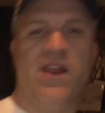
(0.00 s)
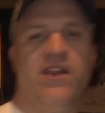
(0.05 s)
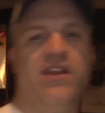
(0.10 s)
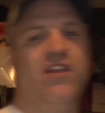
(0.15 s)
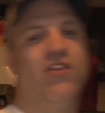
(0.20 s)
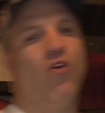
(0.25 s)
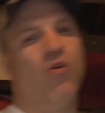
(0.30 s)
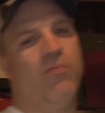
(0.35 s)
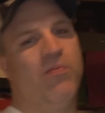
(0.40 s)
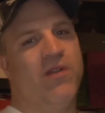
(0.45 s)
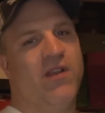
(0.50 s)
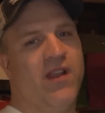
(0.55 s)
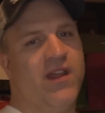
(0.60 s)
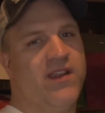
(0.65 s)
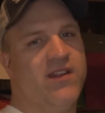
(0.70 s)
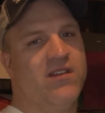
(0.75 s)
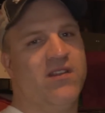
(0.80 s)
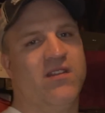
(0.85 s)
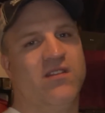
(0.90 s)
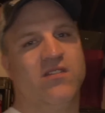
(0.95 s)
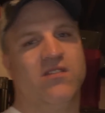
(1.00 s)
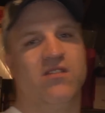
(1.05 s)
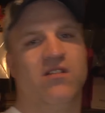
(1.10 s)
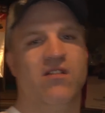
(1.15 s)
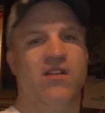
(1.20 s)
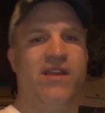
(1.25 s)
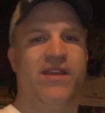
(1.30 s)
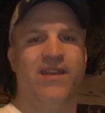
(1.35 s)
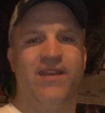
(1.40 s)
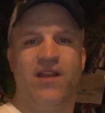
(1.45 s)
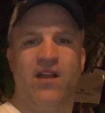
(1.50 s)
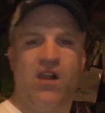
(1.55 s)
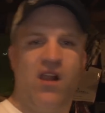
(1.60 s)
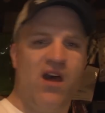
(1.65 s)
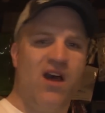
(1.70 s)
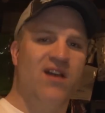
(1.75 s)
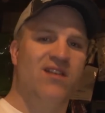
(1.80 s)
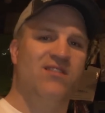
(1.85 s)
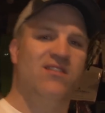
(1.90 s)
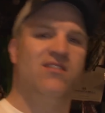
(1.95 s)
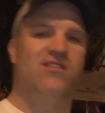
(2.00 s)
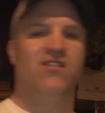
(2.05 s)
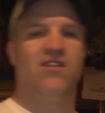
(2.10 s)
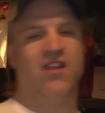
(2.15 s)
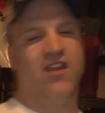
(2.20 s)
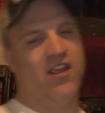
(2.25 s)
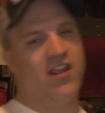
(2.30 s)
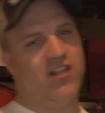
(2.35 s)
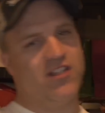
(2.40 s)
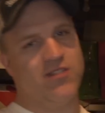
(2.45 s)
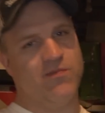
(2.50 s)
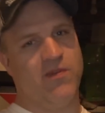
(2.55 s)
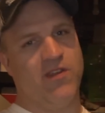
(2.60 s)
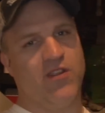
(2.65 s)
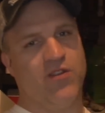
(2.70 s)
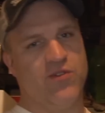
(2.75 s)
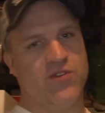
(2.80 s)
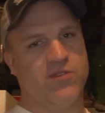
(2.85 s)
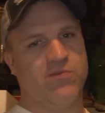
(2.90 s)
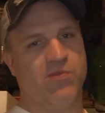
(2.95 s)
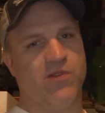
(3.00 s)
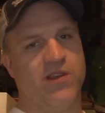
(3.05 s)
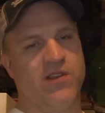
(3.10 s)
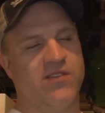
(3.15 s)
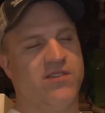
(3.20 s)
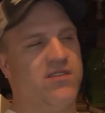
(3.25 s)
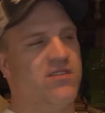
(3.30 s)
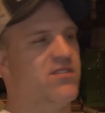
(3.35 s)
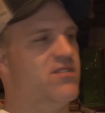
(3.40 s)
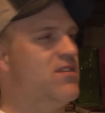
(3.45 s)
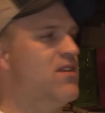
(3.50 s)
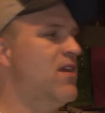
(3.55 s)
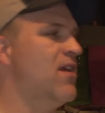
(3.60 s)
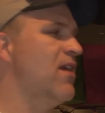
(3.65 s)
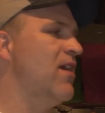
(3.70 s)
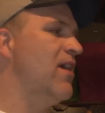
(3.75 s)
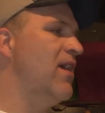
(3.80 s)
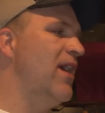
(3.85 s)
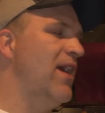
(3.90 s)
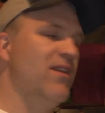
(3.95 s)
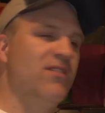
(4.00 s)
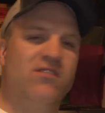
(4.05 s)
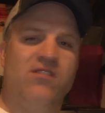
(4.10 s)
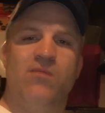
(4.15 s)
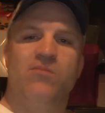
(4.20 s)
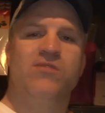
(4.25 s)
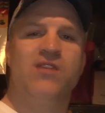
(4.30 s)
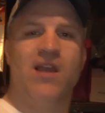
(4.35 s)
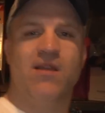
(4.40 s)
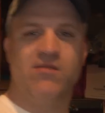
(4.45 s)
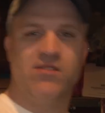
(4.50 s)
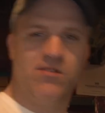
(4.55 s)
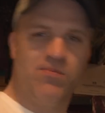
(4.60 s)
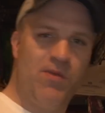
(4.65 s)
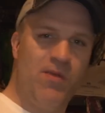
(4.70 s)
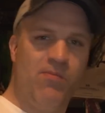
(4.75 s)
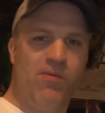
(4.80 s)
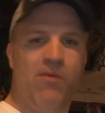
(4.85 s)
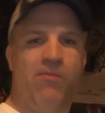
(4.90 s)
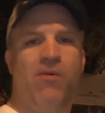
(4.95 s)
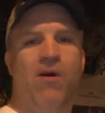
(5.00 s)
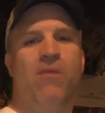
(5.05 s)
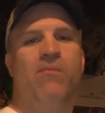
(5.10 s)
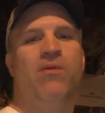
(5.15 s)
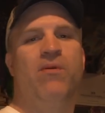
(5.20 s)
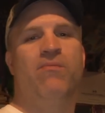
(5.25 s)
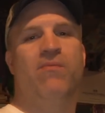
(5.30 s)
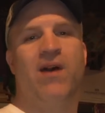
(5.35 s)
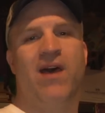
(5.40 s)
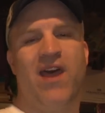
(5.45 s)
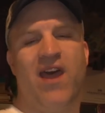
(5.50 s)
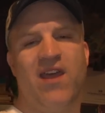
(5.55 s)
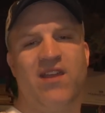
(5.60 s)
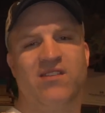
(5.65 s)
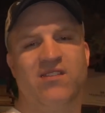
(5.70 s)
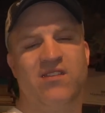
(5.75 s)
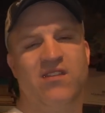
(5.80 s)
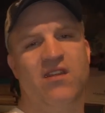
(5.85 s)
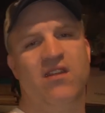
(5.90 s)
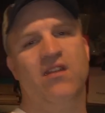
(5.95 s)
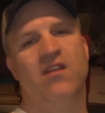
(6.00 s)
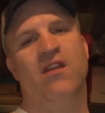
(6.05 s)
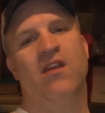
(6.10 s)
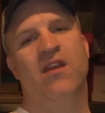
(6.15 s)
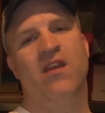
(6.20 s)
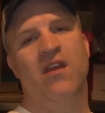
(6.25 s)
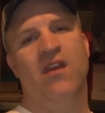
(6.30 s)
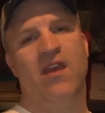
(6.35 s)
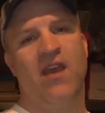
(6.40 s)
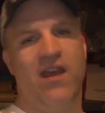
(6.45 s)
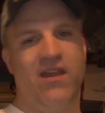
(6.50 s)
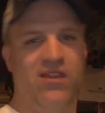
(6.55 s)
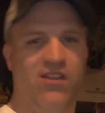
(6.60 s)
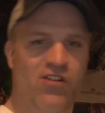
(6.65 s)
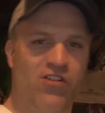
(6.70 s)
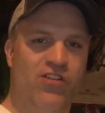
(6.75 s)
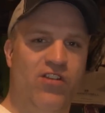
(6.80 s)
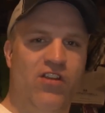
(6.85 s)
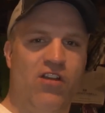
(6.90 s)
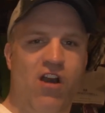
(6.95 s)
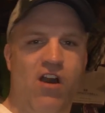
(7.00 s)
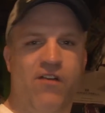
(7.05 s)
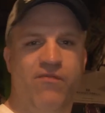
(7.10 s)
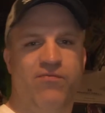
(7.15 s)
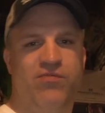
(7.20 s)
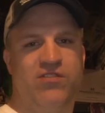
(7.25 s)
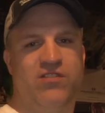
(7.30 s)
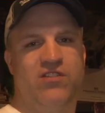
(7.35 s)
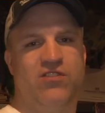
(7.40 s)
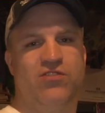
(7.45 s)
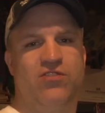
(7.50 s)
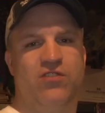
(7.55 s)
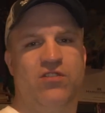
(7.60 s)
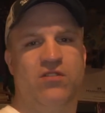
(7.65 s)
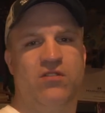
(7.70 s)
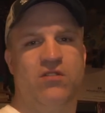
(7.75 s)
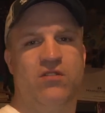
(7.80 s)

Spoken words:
in the open like this. They're like in closets and inconspicuous places. And sometimes people bump them by accident and they're in the off position.